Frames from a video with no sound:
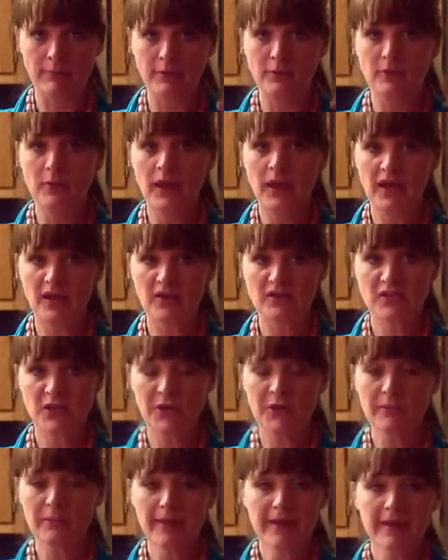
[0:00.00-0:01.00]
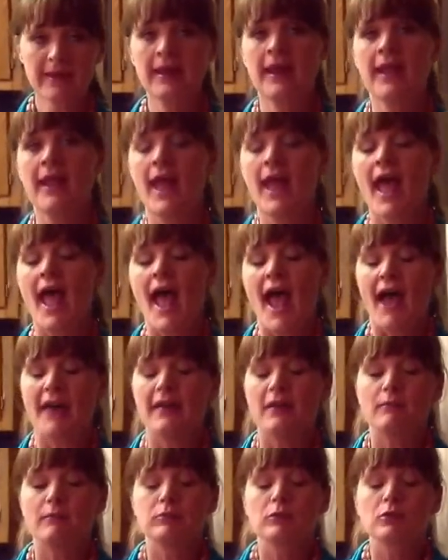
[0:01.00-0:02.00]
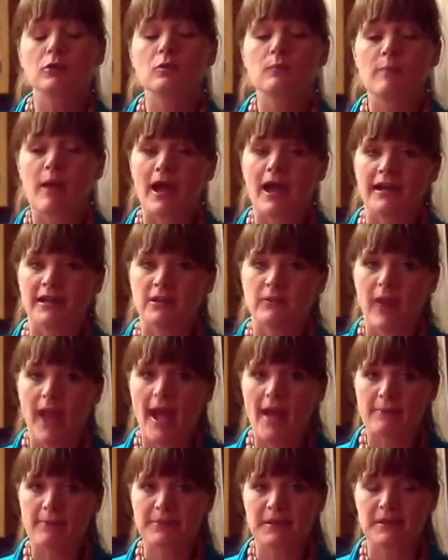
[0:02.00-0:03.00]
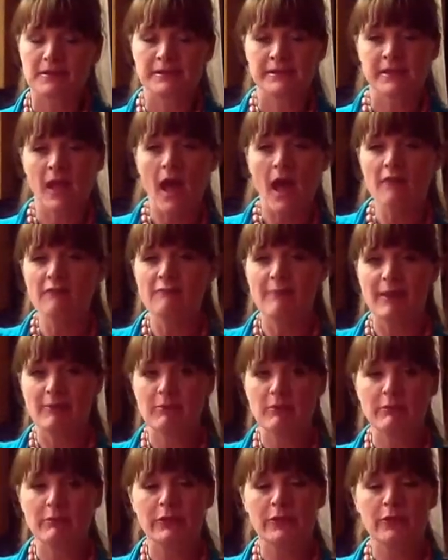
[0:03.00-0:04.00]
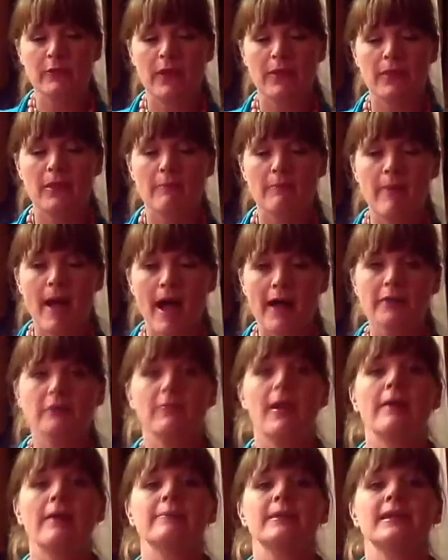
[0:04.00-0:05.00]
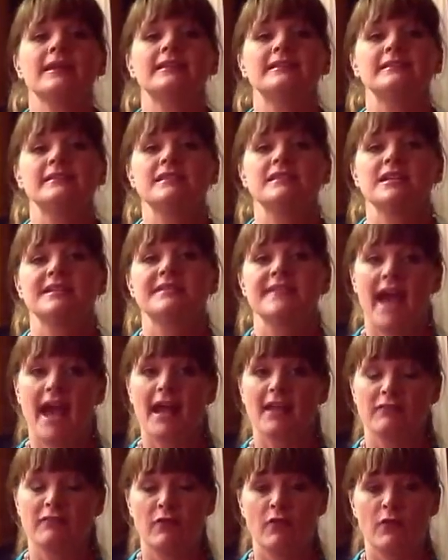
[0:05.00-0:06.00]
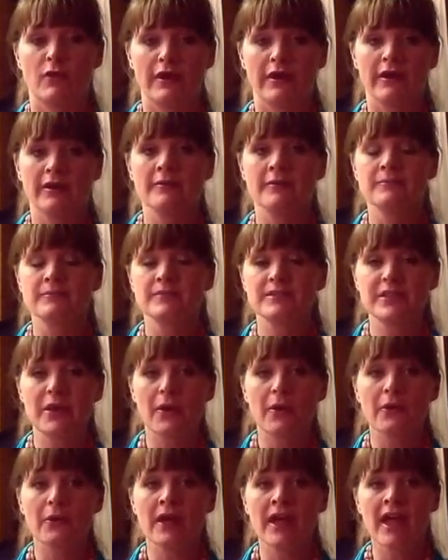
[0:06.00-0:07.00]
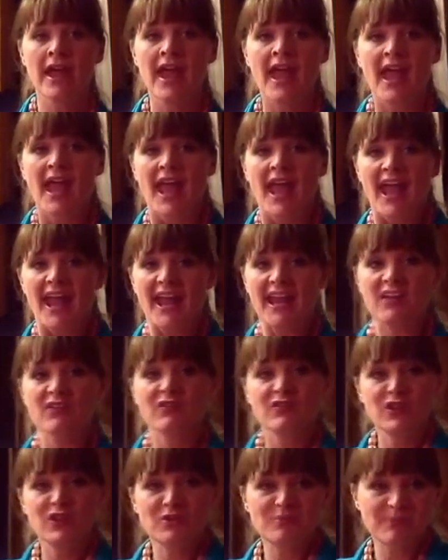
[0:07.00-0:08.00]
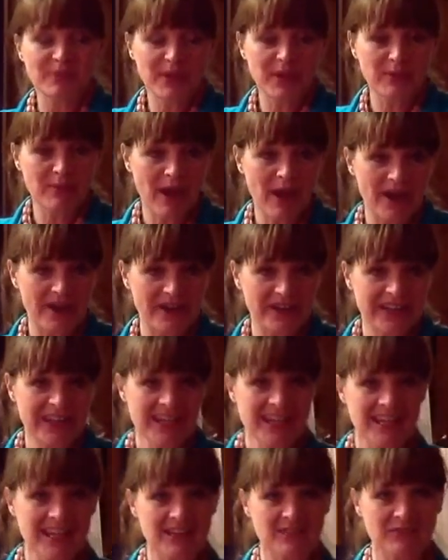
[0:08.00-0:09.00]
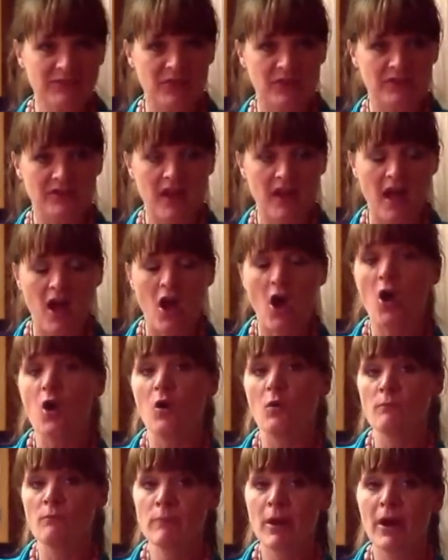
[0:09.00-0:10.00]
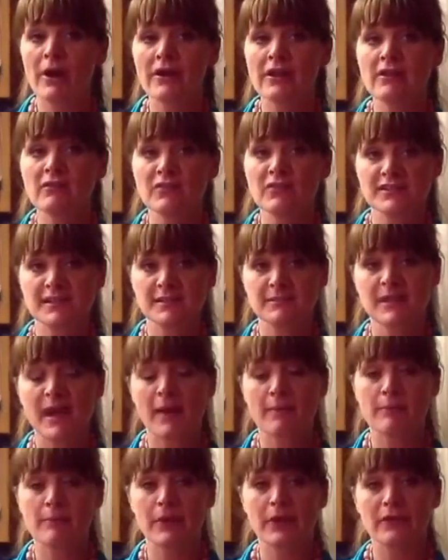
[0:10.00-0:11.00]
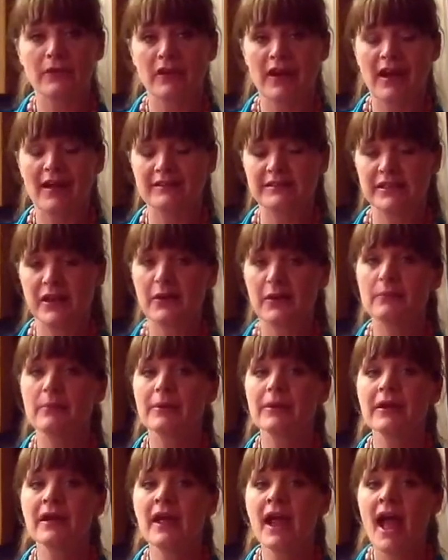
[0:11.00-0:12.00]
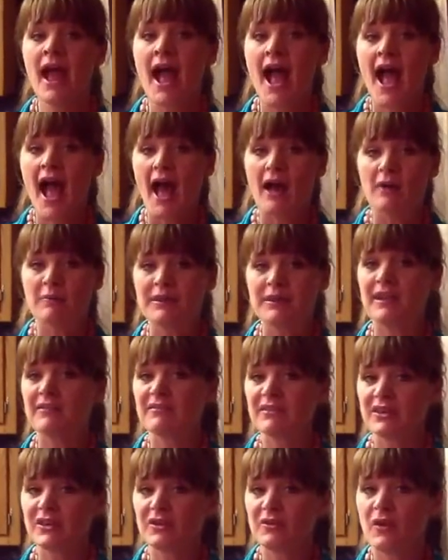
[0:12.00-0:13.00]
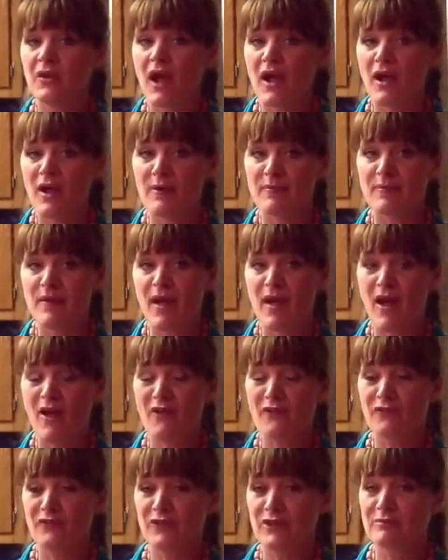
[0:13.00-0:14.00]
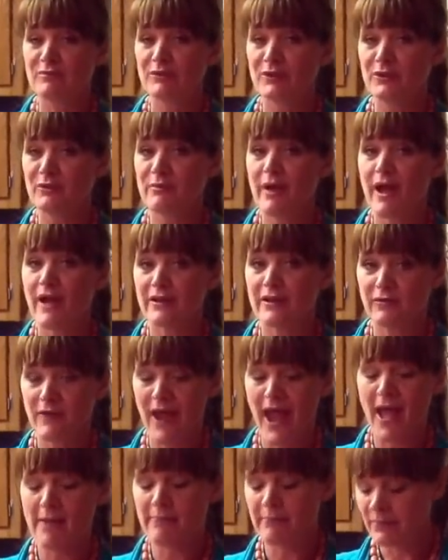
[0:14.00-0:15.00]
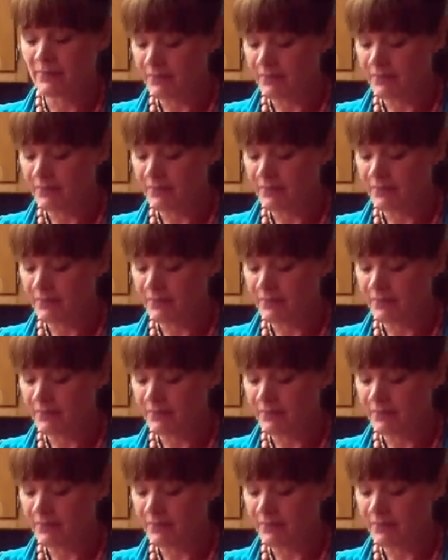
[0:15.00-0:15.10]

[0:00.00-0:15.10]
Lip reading: hair turban and a blue body wrap, a soft baby blue, and the body wrap is to die for. So if you book a party for a home party for September or October, I'll be giving you a free blue body wrap